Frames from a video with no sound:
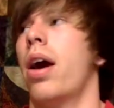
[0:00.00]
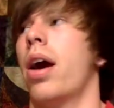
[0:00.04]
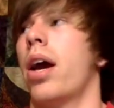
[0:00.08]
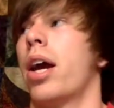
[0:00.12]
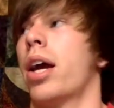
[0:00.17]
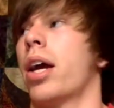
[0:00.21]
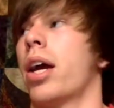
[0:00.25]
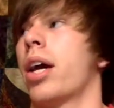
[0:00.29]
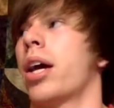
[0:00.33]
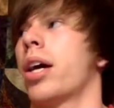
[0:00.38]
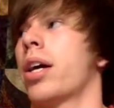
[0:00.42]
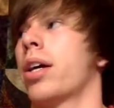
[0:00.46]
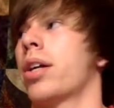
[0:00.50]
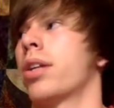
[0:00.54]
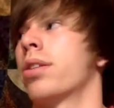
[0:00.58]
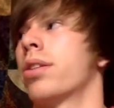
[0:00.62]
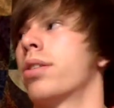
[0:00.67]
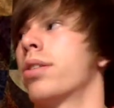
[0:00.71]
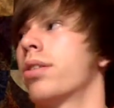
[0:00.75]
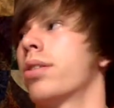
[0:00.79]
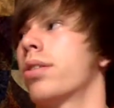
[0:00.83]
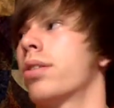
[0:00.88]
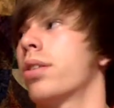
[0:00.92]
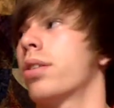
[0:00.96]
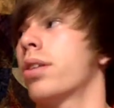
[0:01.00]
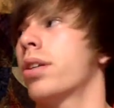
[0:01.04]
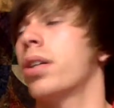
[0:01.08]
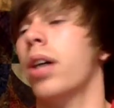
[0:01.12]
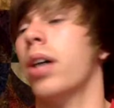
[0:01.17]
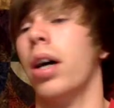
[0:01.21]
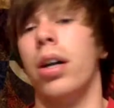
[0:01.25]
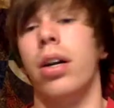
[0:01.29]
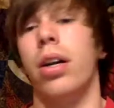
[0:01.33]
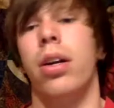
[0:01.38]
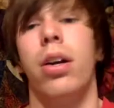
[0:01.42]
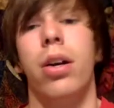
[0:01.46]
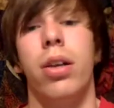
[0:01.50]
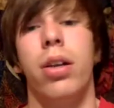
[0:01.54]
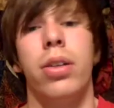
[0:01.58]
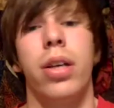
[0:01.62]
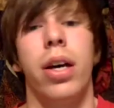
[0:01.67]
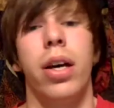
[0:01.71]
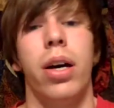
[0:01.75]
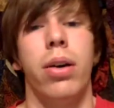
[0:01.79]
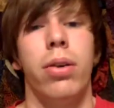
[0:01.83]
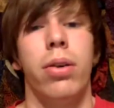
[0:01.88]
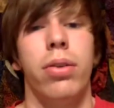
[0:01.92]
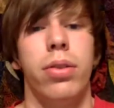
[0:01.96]
and got it all
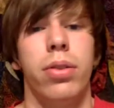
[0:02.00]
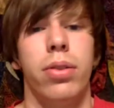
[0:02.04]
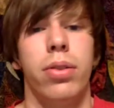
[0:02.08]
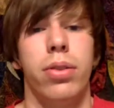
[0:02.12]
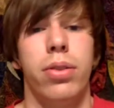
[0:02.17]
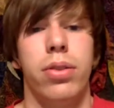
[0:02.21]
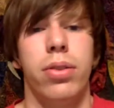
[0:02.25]
down